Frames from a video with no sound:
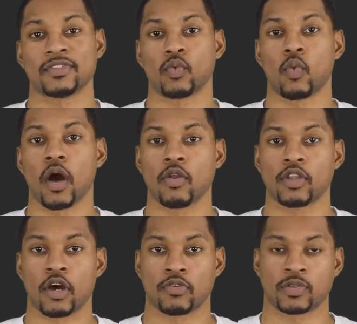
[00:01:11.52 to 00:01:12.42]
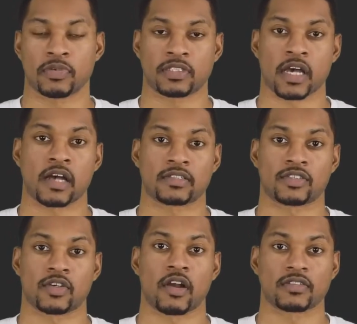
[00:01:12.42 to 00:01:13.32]
is well known to be
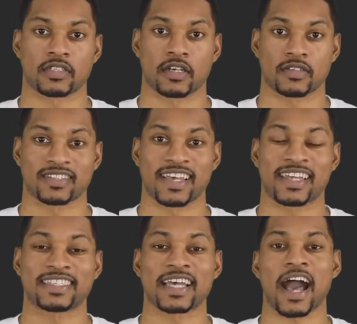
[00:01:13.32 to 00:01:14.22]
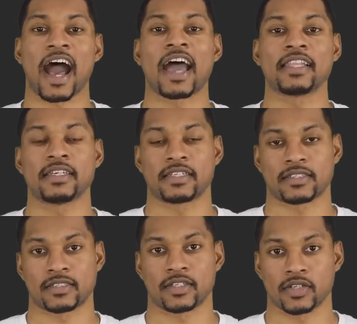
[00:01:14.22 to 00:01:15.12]
toxic to our cells and is highly
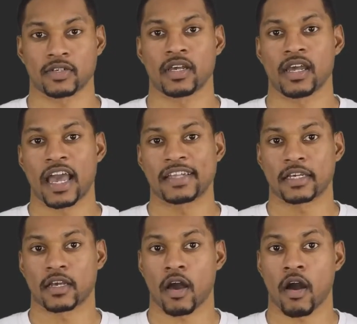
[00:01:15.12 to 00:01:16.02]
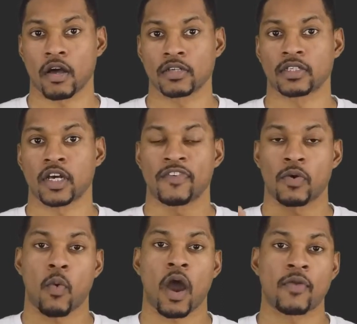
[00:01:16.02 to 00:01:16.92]
considered as a cause of a
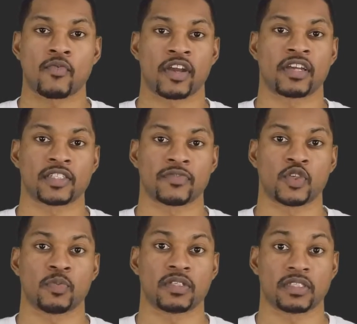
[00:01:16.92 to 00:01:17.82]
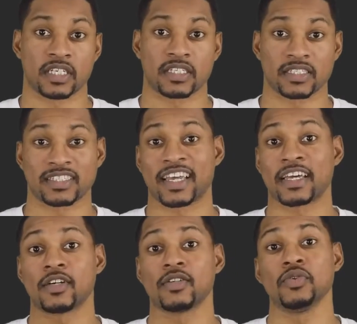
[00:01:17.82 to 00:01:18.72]
wide range of human diseases,
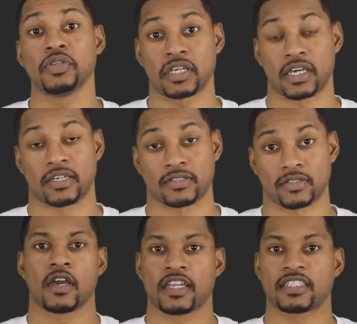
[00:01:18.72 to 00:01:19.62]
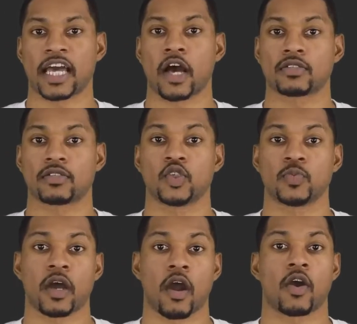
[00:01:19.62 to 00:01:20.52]
including cancer. It is now
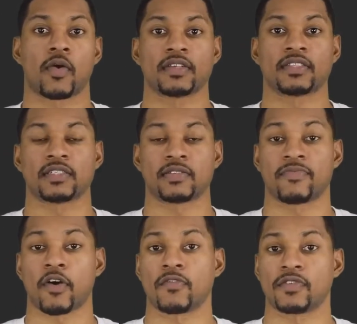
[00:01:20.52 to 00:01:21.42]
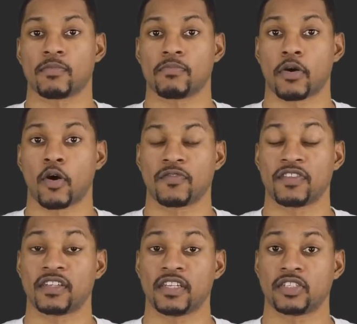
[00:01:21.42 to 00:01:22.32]
assumed that ROS is involved in both
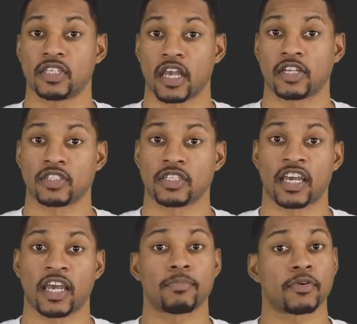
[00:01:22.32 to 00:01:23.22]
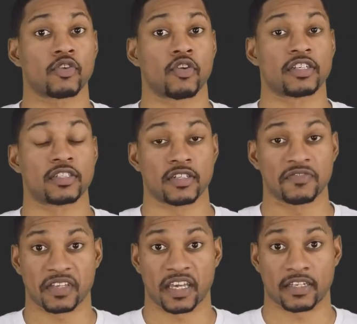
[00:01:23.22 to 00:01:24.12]
the initiation and progression
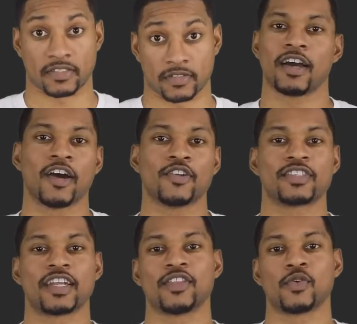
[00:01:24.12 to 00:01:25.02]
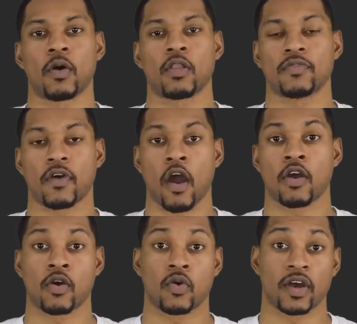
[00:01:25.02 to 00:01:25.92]
of cancer. Understanding the role of
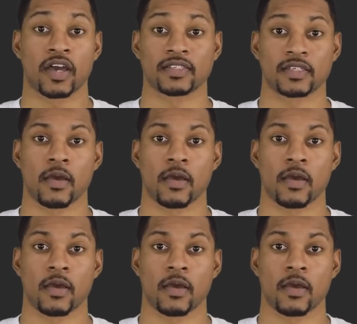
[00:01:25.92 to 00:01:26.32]
ROS